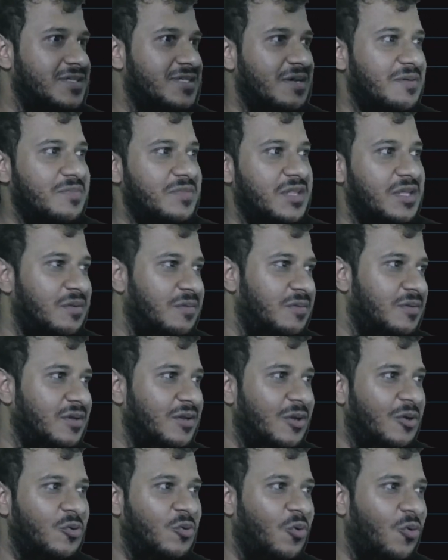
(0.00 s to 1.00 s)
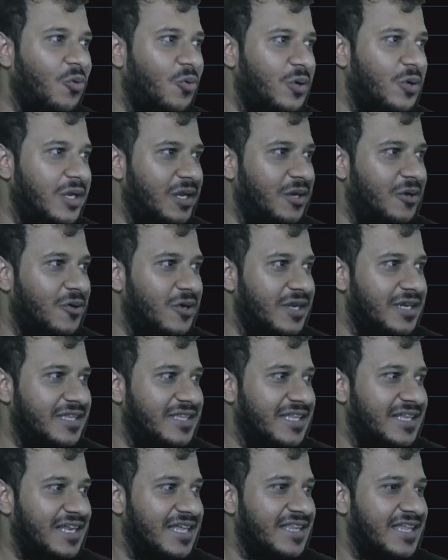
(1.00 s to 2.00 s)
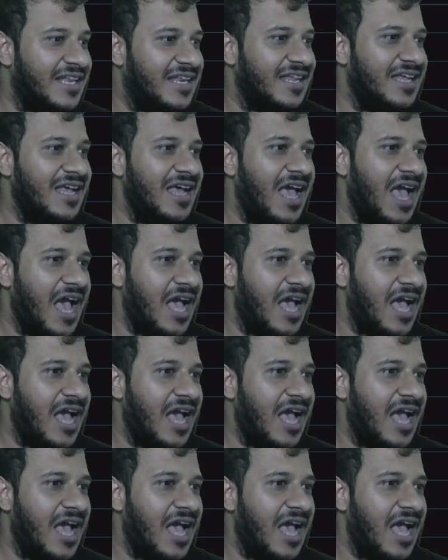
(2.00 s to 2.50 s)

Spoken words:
something coding or anything like that.